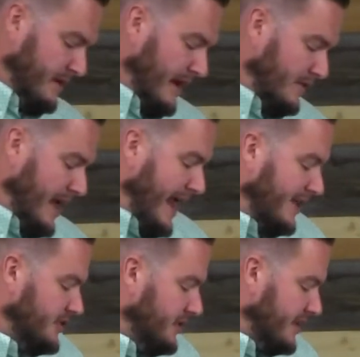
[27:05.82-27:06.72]
And they
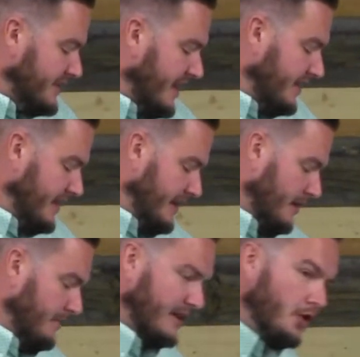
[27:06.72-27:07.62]
answered and said unto
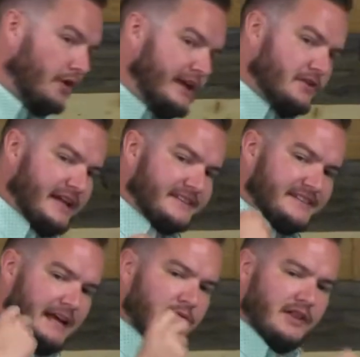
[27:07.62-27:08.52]
him, and you'll hear that
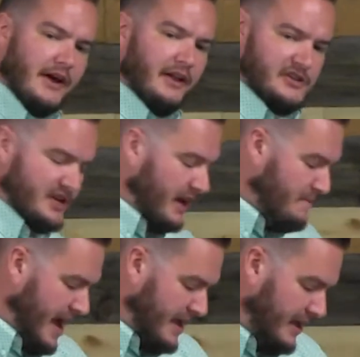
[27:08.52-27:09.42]
same theology come
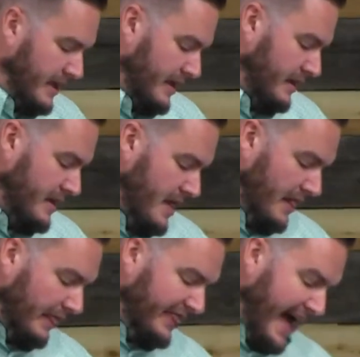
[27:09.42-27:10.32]
back again,
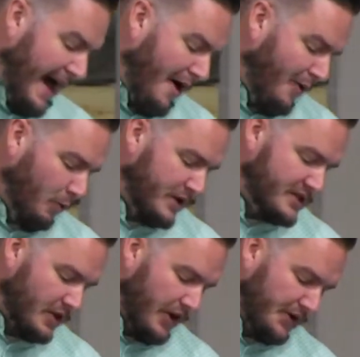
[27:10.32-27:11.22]
thou
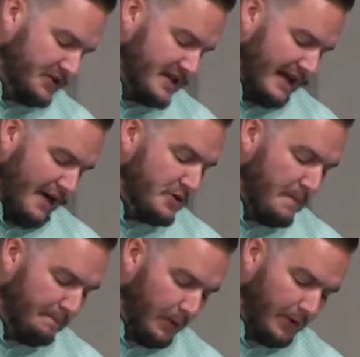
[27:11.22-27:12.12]
wast altogether
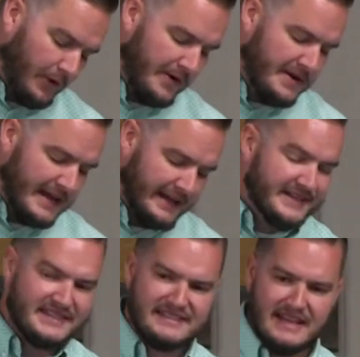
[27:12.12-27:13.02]
born in
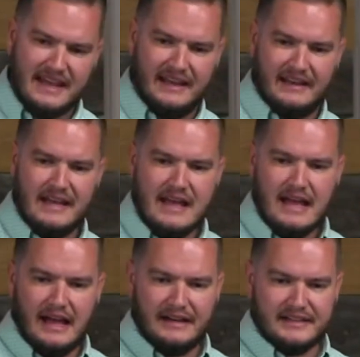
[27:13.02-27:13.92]
sin,
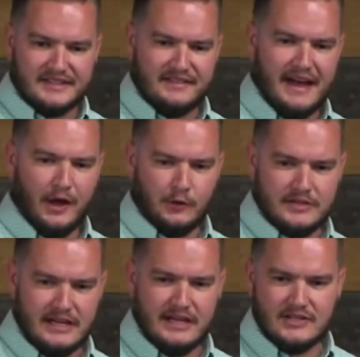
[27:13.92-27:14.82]
and dost thou
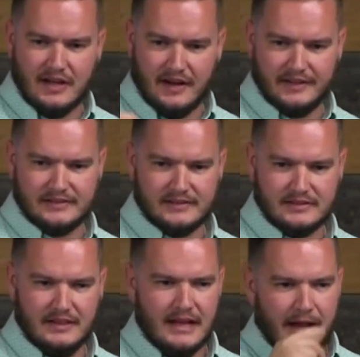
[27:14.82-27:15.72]
teach us?
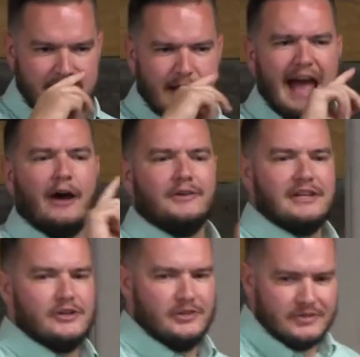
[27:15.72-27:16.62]
He said, how
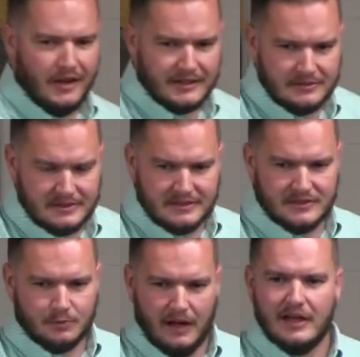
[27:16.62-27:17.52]
dare you talk to us
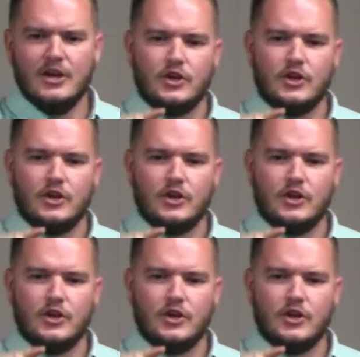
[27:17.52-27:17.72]
this way?